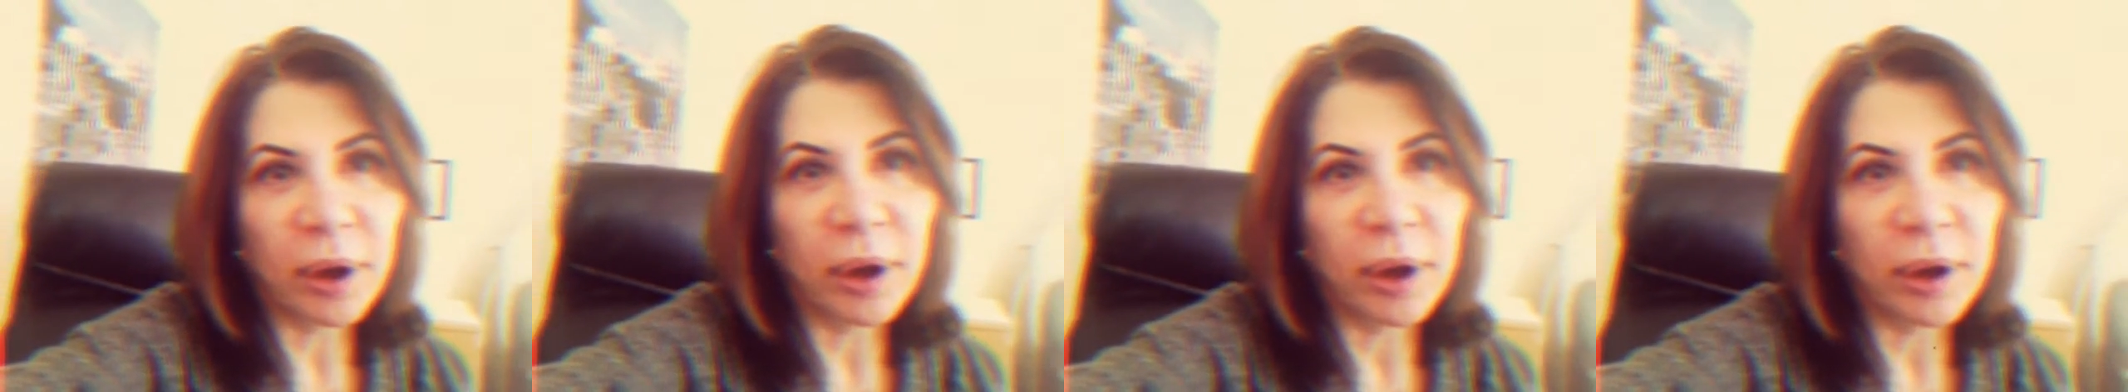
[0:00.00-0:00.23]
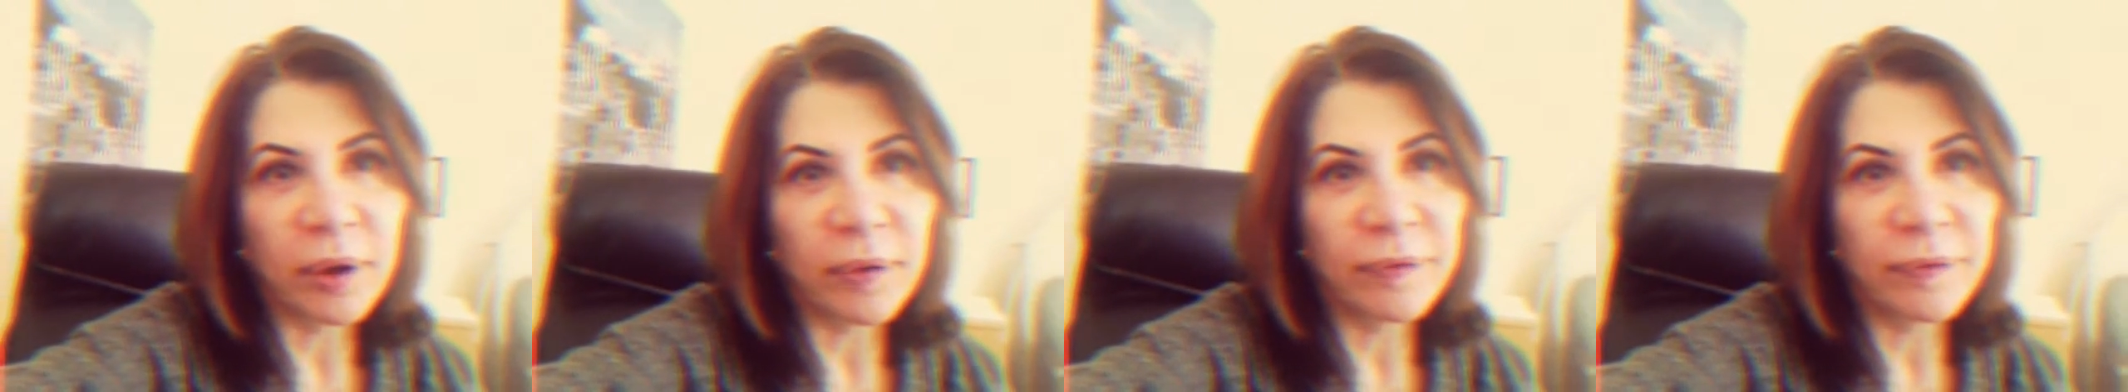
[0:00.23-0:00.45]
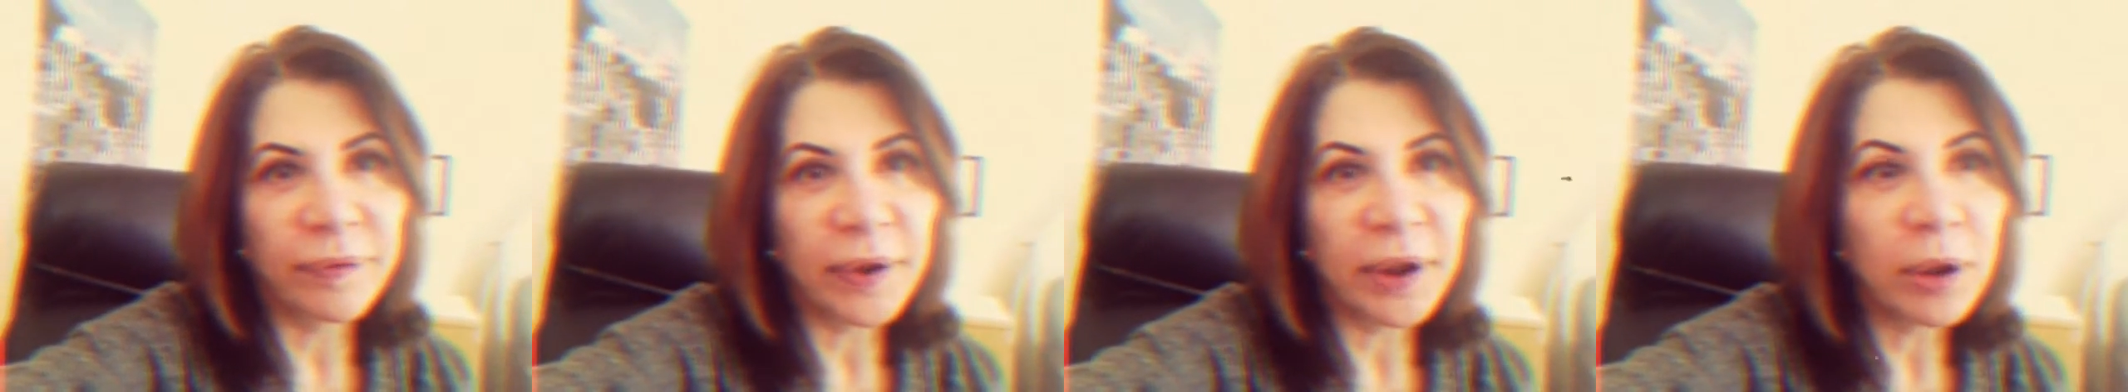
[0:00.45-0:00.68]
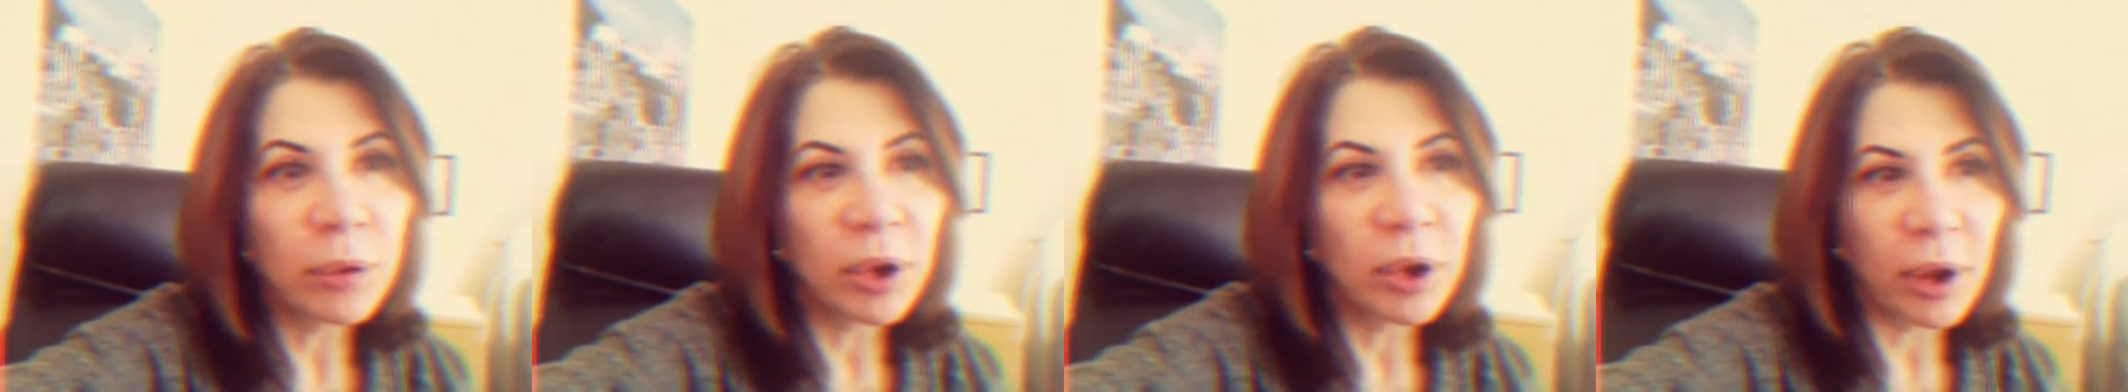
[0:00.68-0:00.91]
of
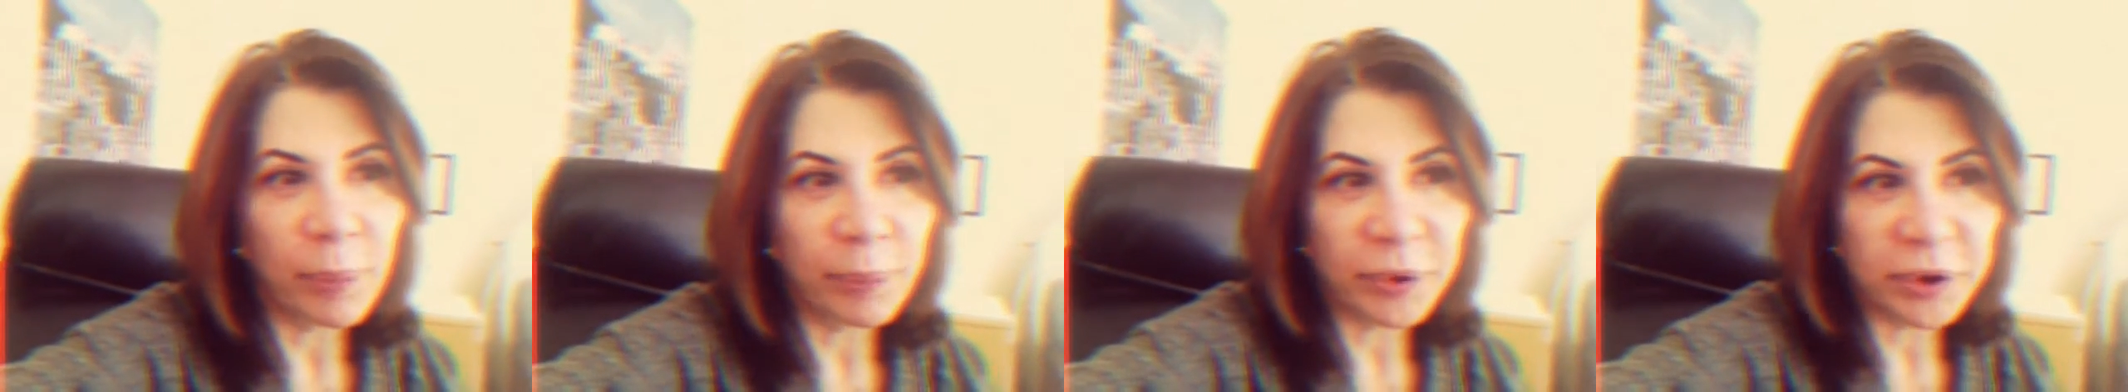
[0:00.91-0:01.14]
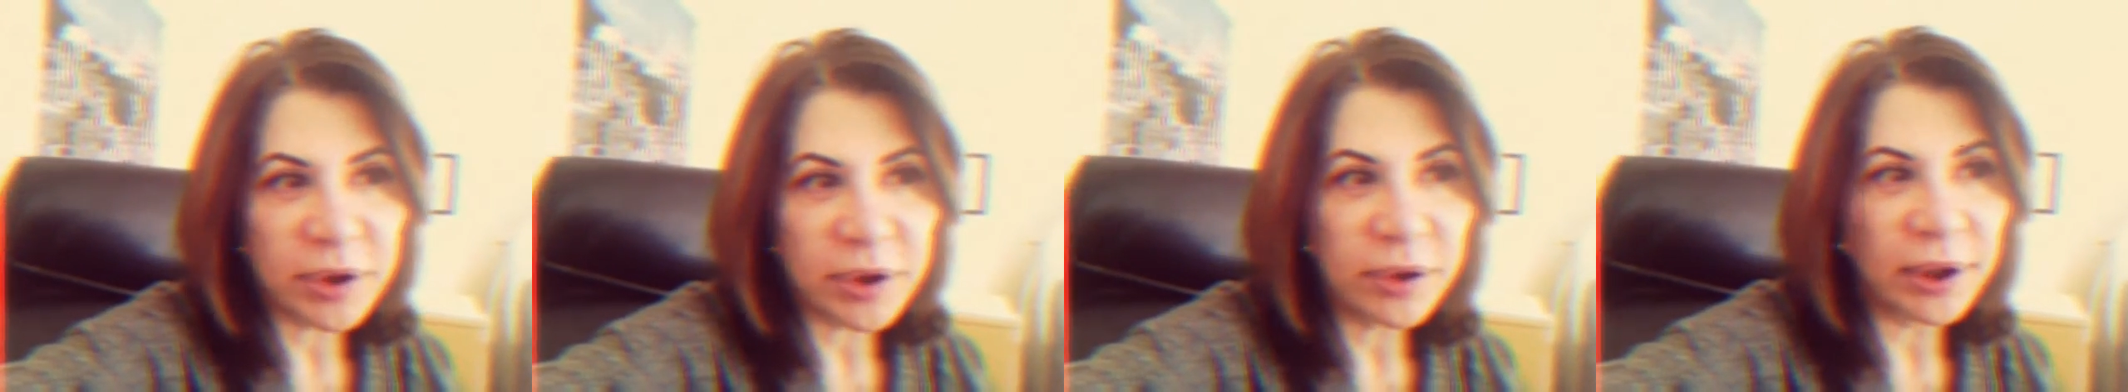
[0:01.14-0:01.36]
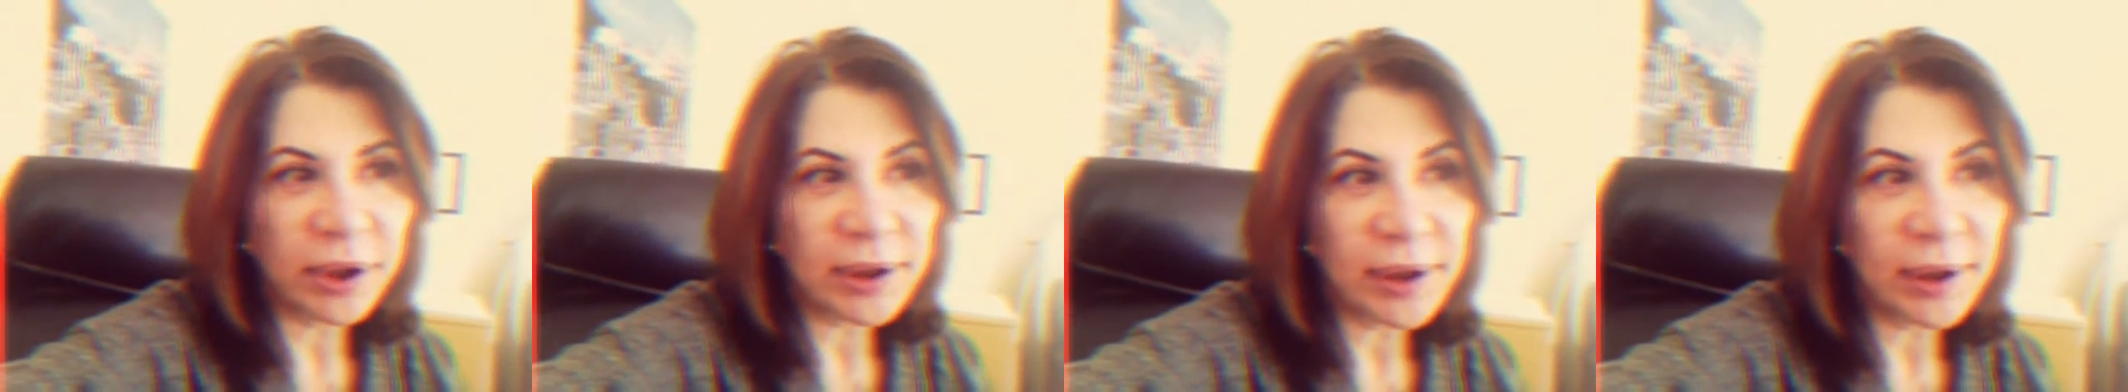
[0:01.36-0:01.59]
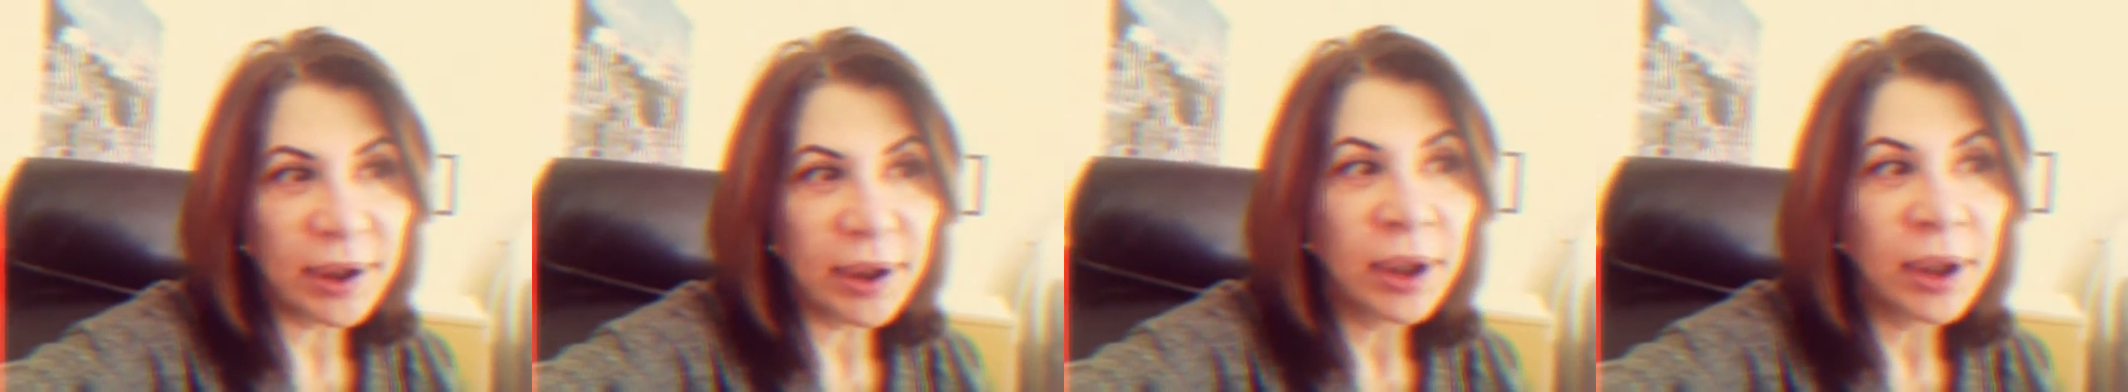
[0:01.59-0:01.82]
equal opportunity.